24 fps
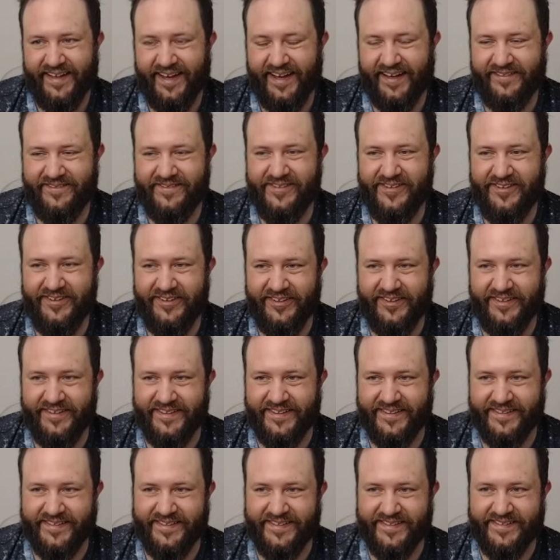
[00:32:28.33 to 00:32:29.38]
How good
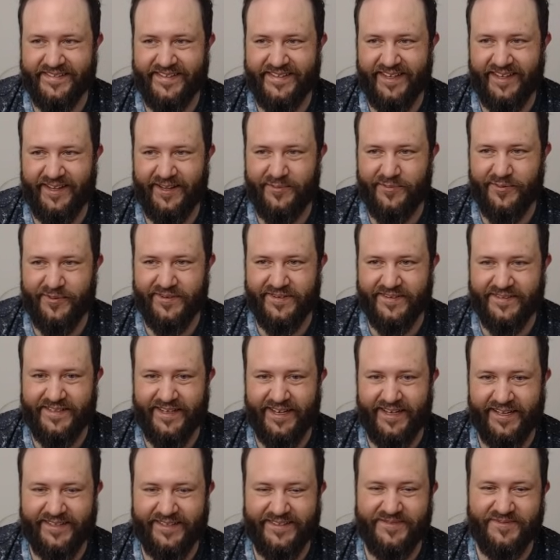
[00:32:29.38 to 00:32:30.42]
is this teleport
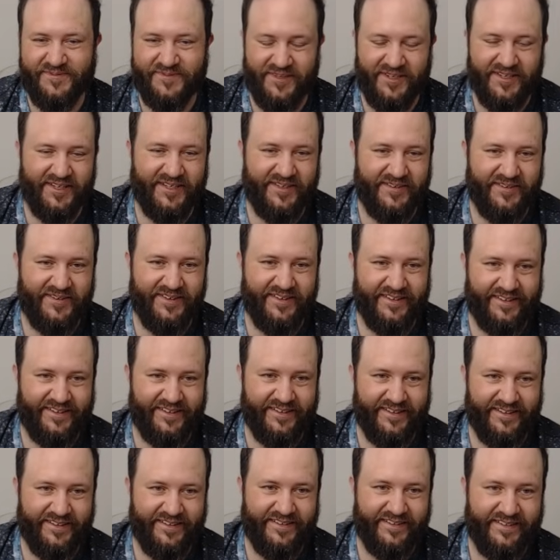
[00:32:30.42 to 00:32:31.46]
Zon? It's really, really
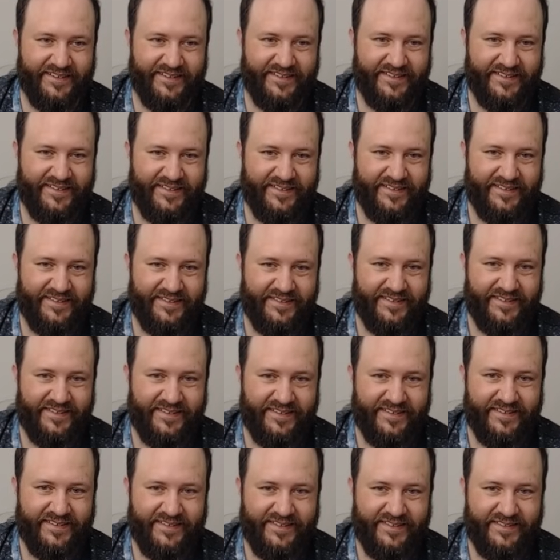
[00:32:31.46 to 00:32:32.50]
good.
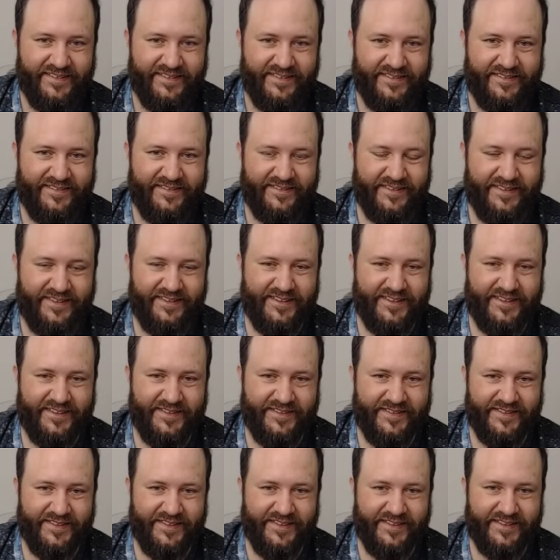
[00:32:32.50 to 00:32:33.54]

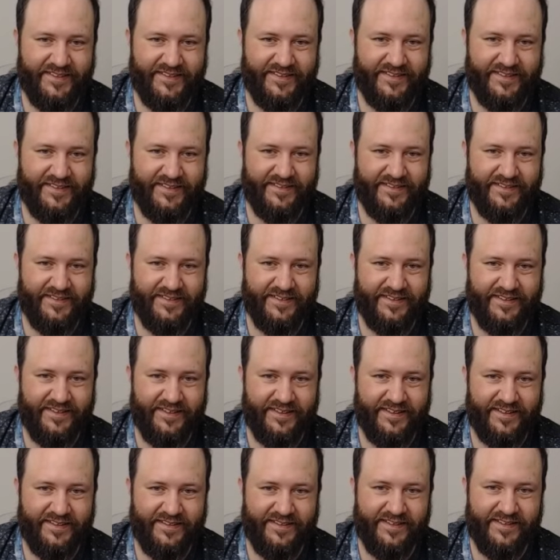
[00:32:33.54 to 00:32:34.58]
Really, really, really, really
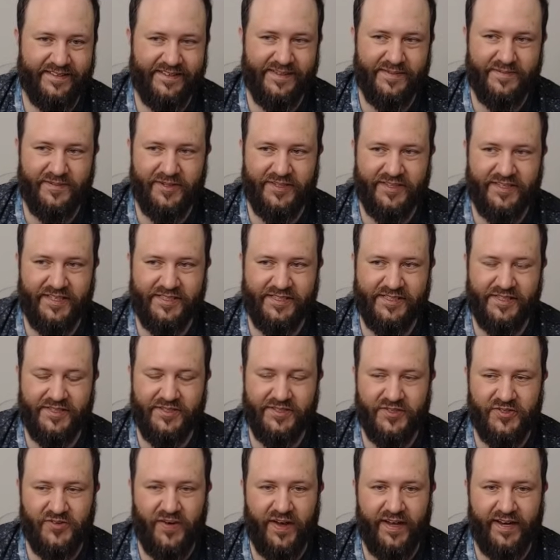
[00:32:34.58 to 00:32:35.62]
good. Does Immorticia
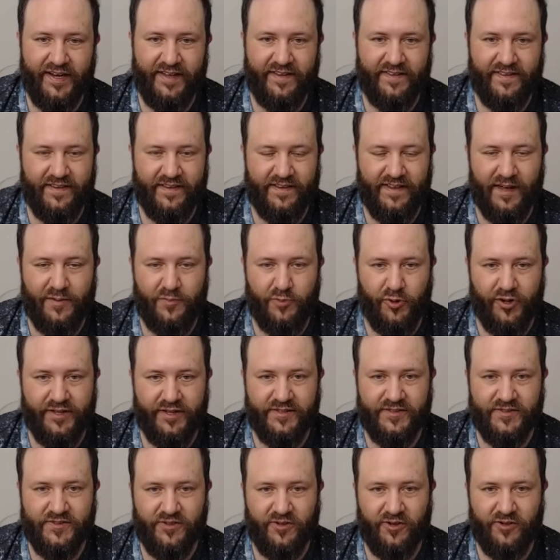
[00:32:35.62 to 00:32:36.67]
do anything that
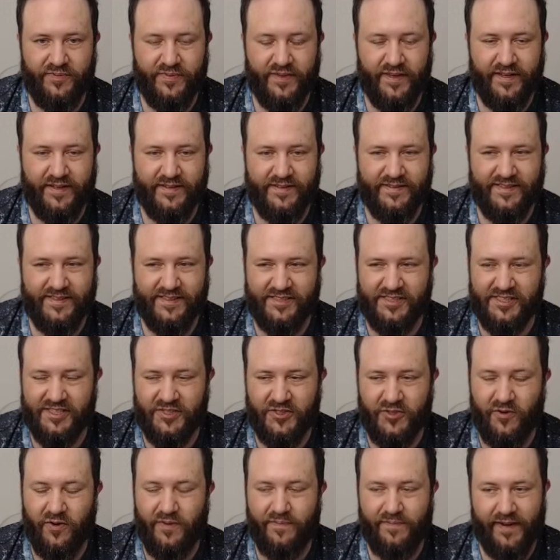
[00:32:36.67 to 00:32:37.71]
Brainstorm does? Does she
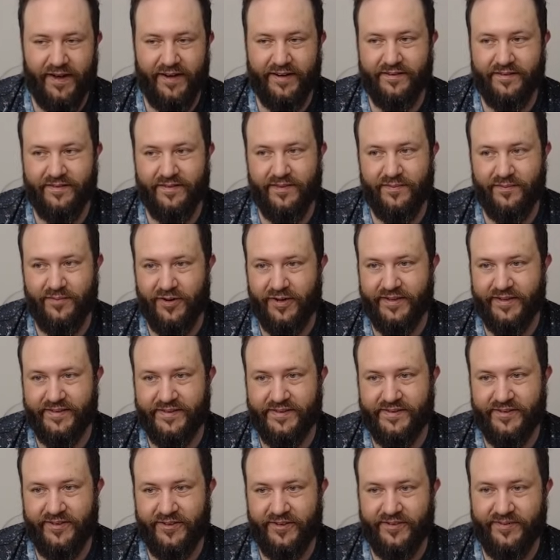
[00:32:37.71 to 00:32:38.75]
do it better than
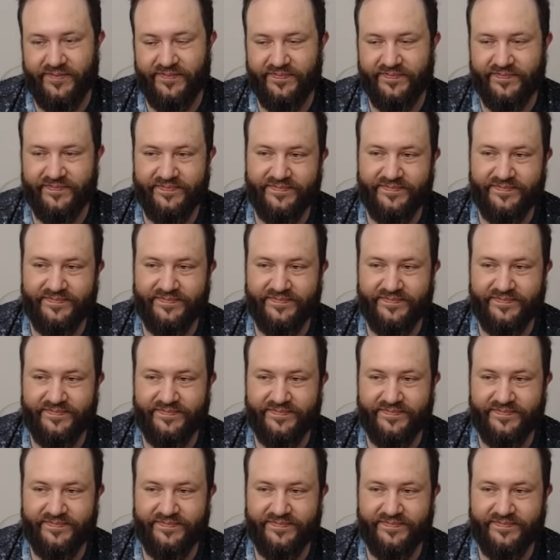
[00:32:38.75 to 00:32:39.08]
Brainstorm?